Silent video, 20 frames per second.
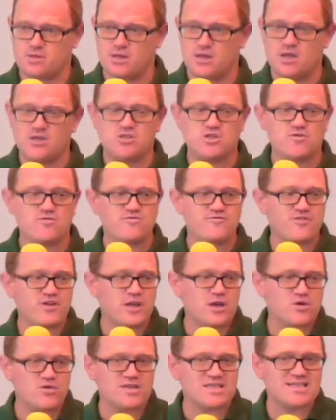So
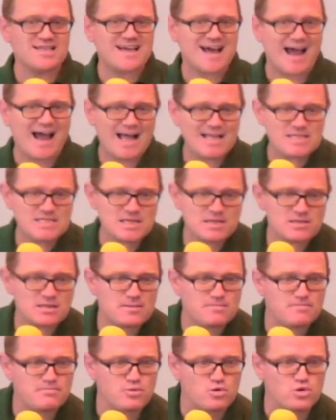fear is constantly
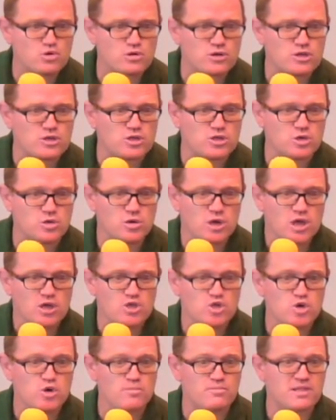pulling you
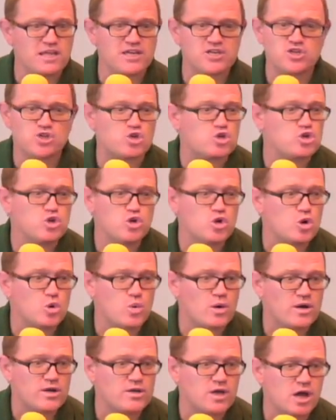to a place you don't
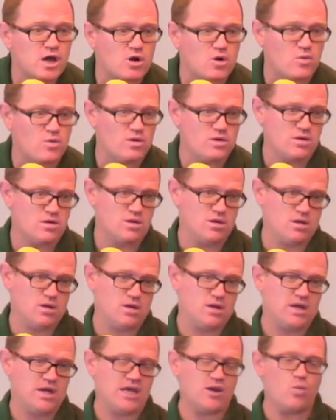want to go.
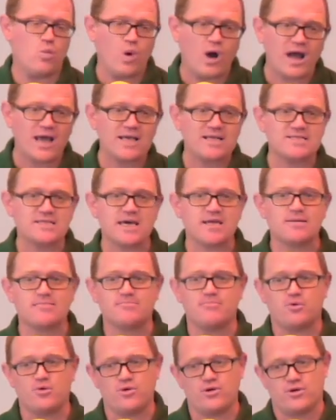And why is that
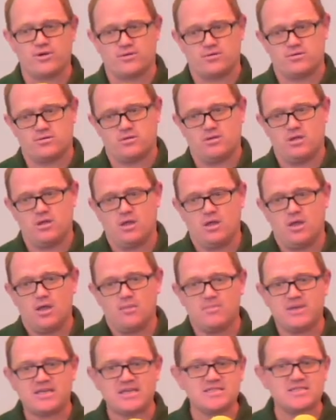important?
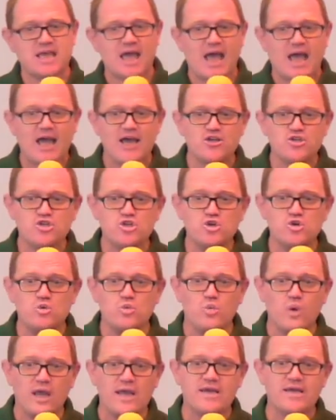Because as you
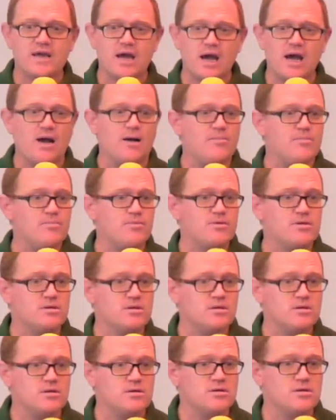wake up
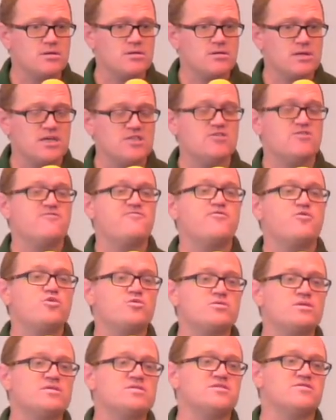in the
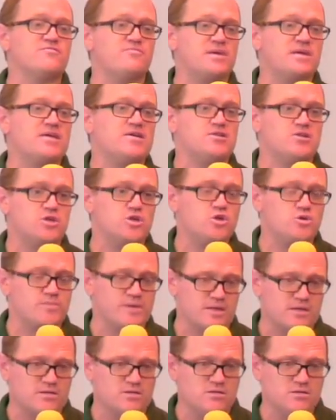fullness of being human
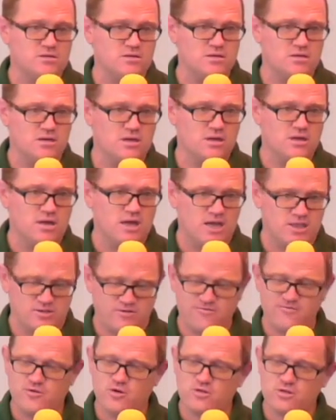and the
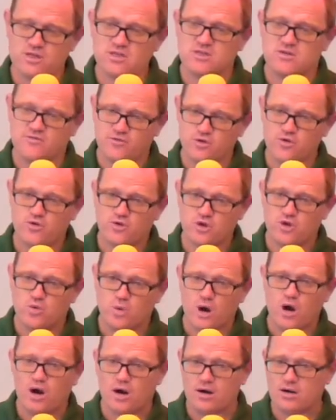fullness of who you
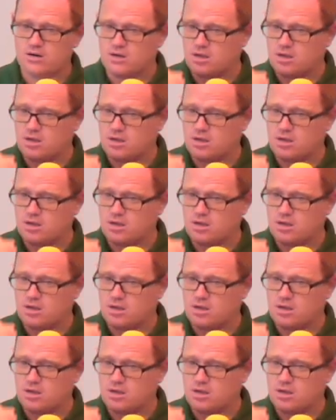are,